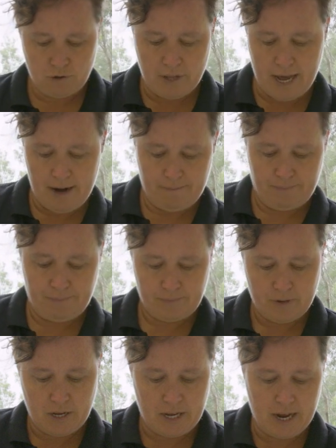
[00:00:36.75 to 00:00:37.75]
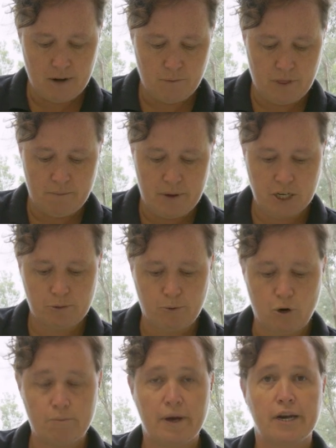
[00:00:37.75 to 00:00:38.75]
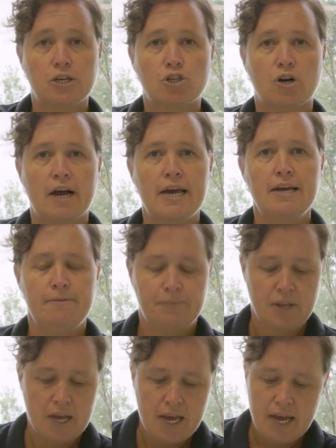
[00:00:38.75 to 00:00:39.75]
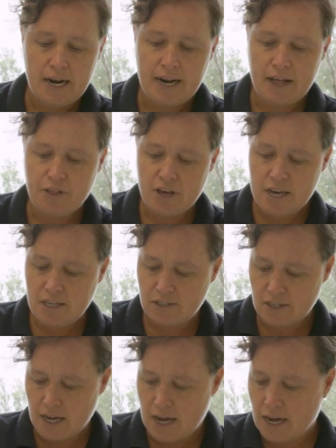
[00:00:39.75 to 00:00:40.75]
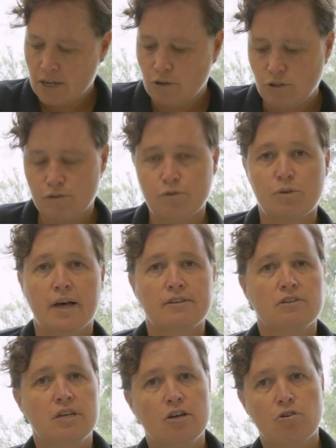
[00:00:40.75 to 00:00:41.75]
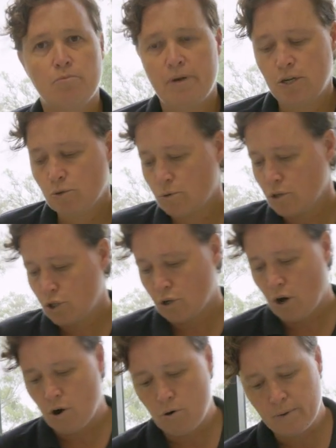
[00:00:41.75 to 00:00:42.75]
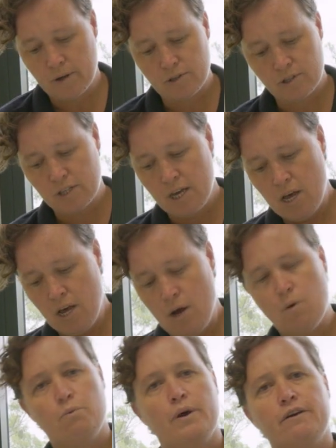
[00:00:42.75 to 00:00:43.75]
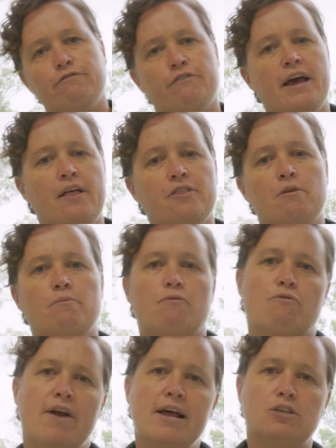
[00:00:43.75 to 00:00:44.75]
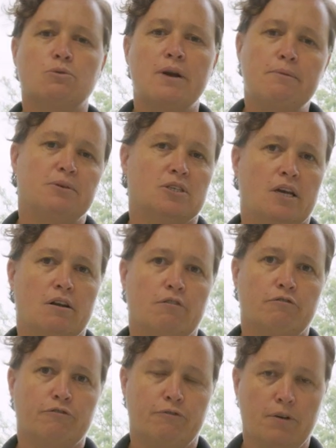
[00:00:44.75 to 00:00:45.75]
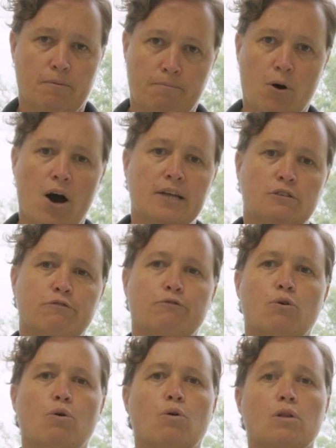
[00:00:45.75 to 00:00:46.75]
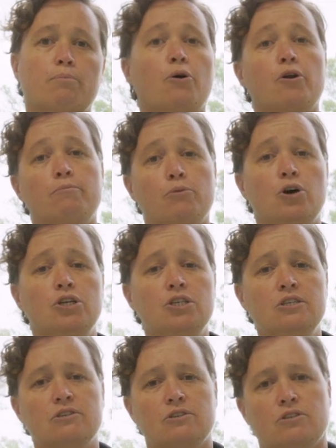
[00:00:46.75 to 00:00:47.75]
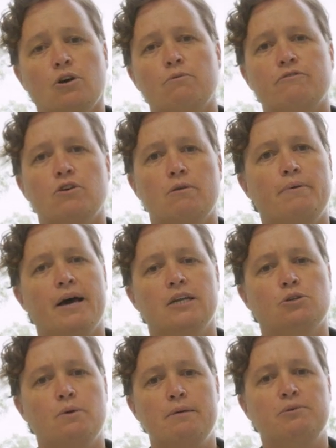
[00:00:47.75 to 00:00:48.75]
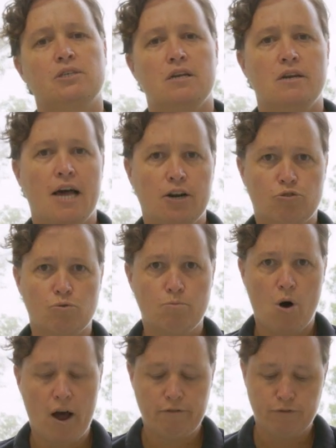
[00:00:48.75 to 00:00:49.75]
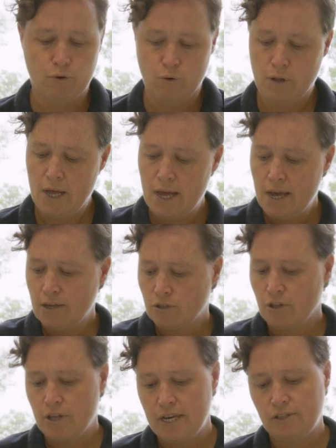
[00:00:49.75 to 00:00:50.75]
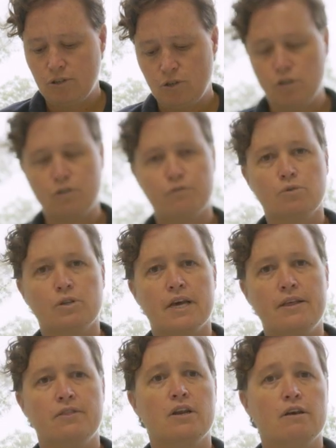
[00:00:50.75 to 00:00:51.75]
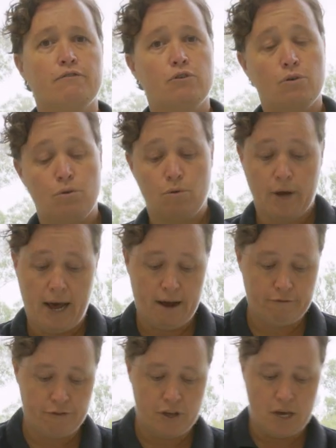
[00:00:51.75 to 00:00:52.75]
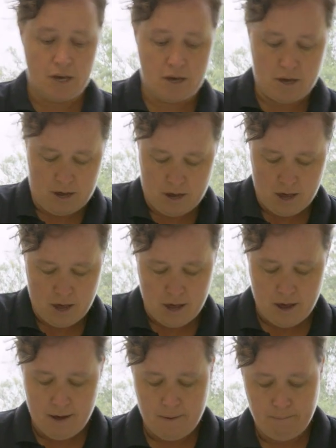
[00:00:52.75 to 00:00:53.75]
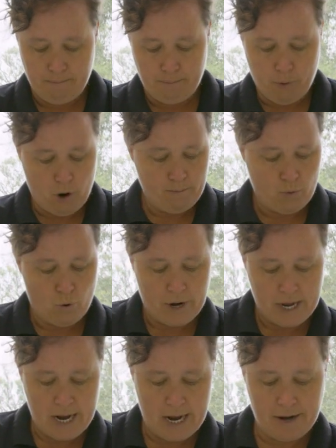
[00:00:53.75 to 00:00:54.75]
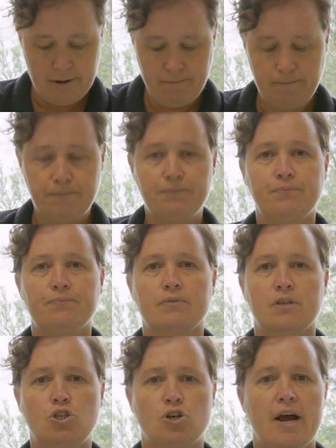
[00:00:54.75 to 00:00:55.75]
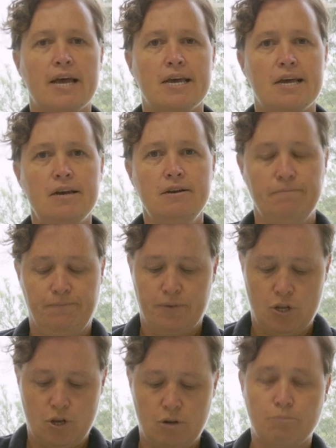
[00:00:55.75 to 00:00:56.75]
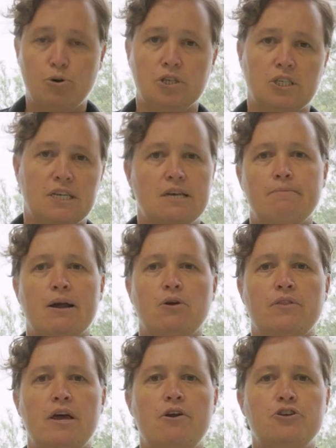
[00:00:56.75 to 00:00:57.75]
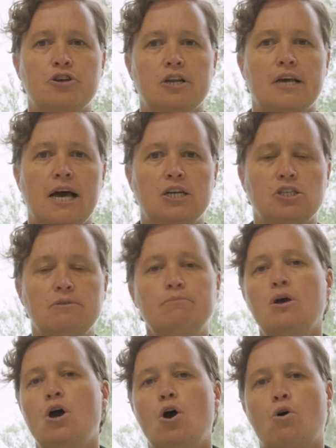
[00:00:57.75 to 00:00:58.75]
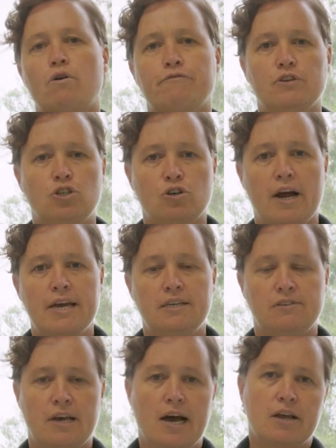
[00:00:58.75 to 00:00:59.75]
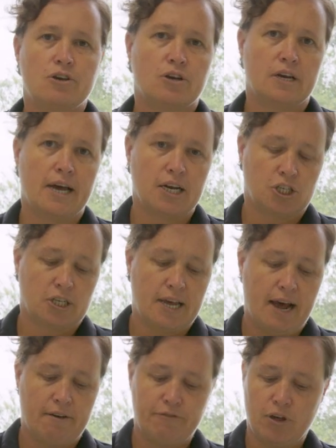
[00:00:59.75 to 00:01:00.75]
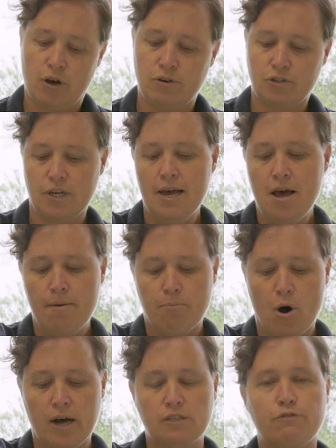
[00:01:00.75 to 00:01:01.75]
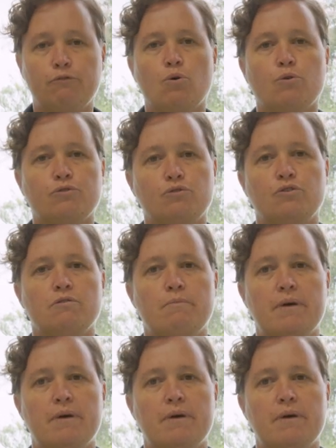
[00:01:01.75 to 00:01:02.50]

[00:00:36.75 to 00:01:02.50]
on that, again with a mesh bottom and a tray. Now these are useful as an incremental control because we found that around 20% of mites fall upon emergence, so we've got about 20% natural mite fall. So these are useful in that if you have the bottom board in, the tray in, you can put a sticky mat on there and you can catch them, or if the tray is out, you can actually have those mites fall through the